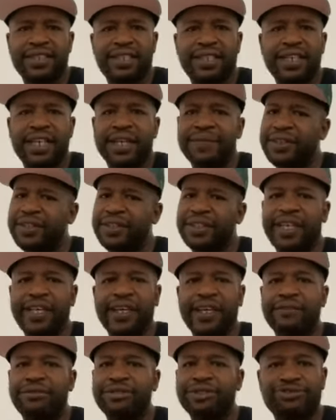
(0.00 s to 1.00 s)
Like
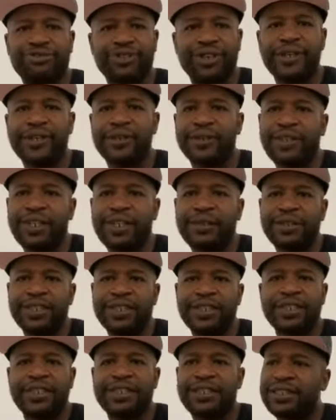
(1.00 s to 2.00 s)
everything, it was real. It
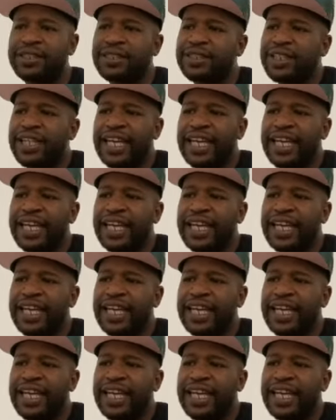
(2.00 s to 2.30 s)
was in,